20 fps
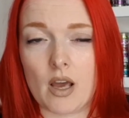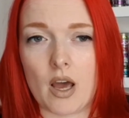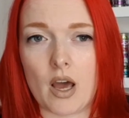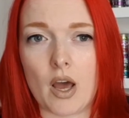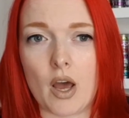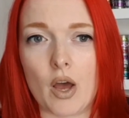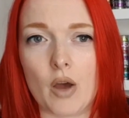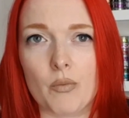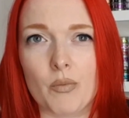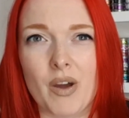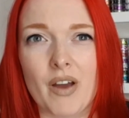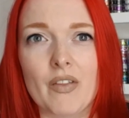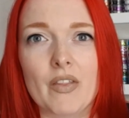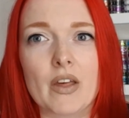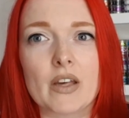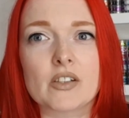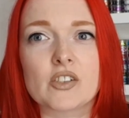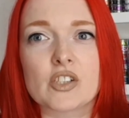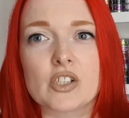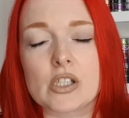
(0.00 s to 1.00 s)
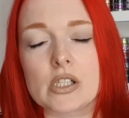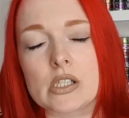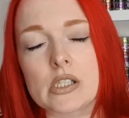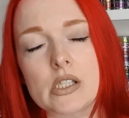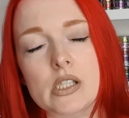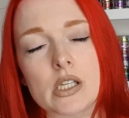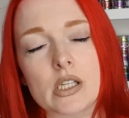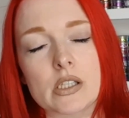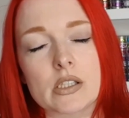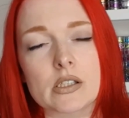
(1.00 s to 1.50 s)
Um, and that's
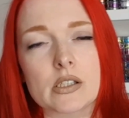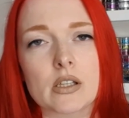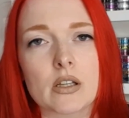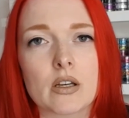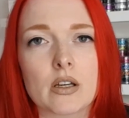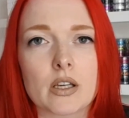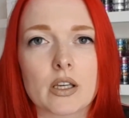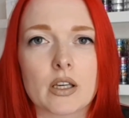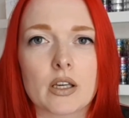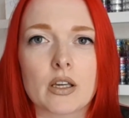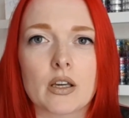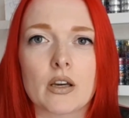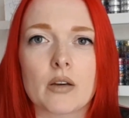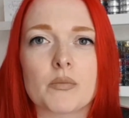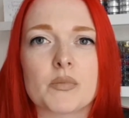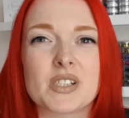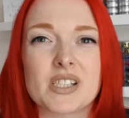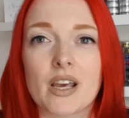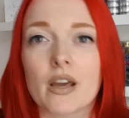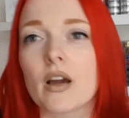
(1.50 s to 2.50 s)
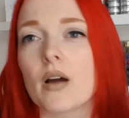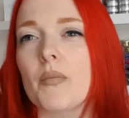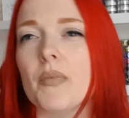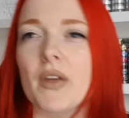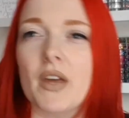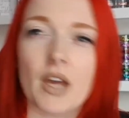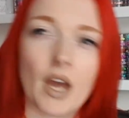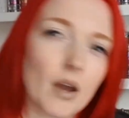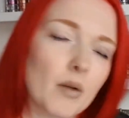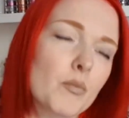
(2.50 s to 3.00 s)
just things like um, setting up
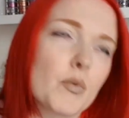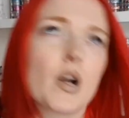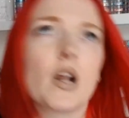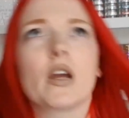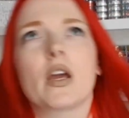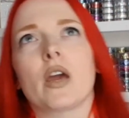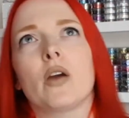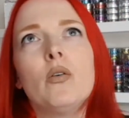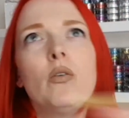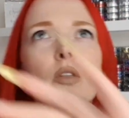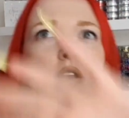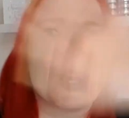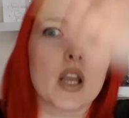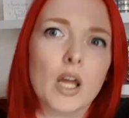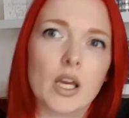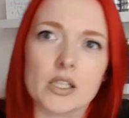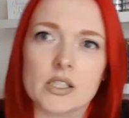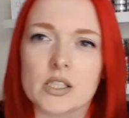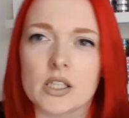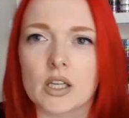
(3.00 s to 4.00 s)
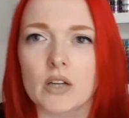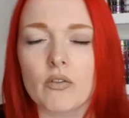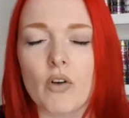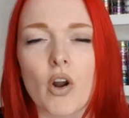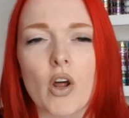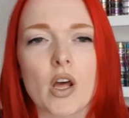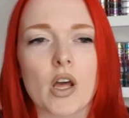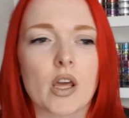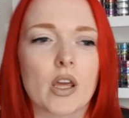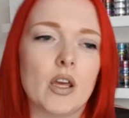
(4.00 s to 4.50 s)
the camera, getting all the lighting
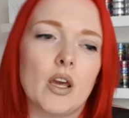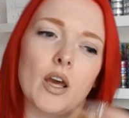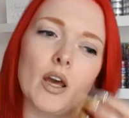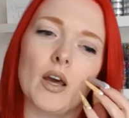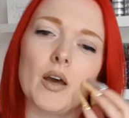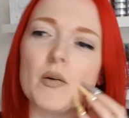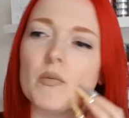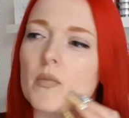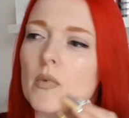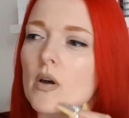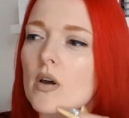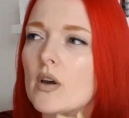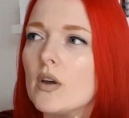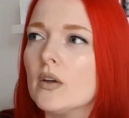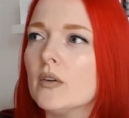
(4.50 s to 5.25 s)
right, um,